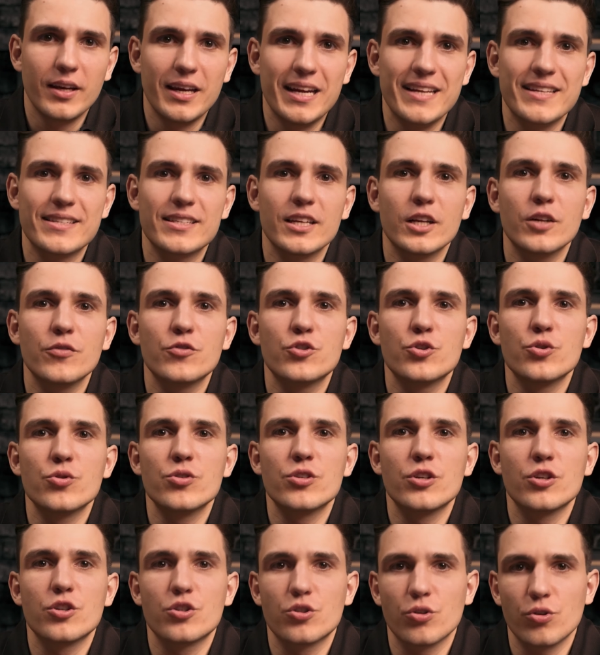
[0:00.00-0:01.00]
Instead of
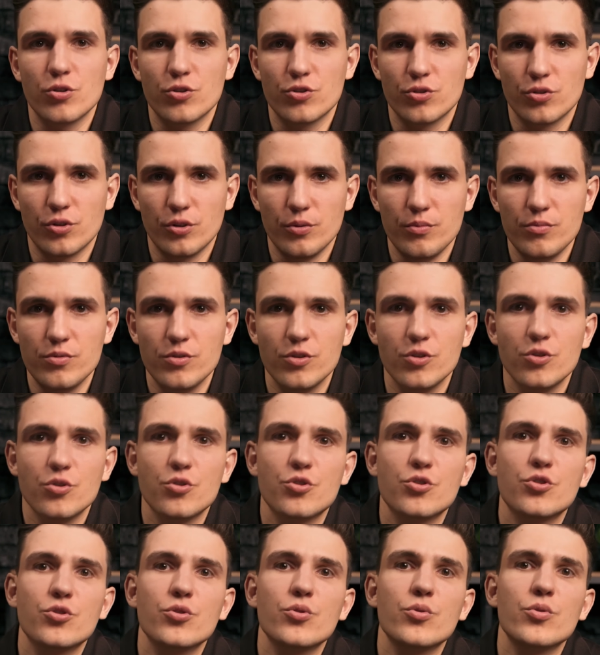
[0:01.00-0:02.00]
choosing search terms, you
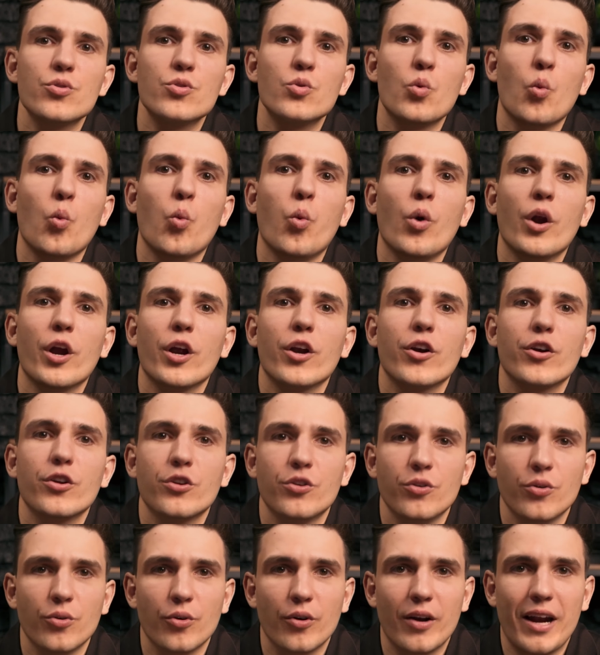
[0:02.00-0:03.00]
choose where
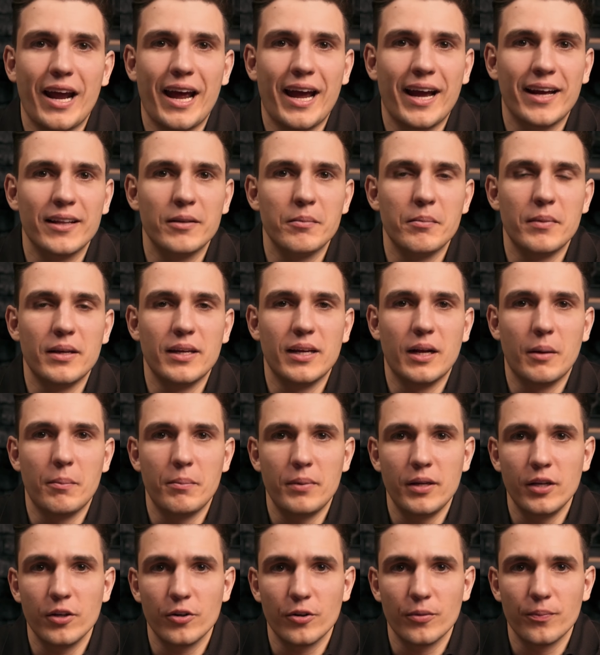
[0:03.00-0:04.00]
your ad may
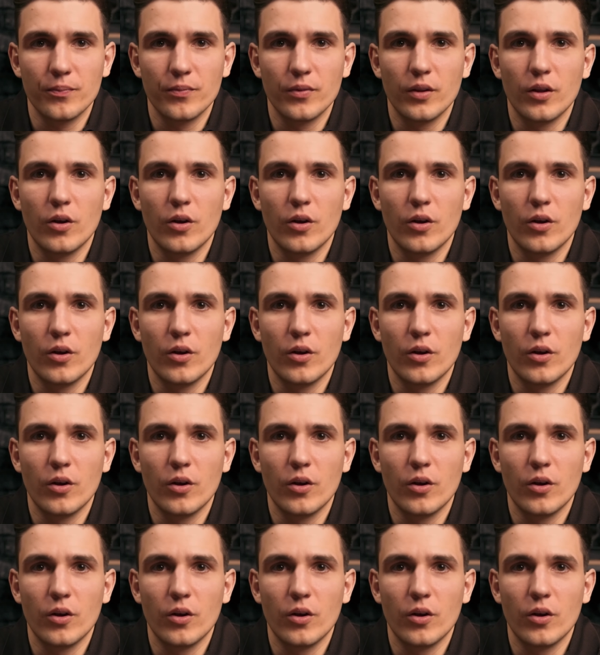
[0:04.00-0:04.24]
appear: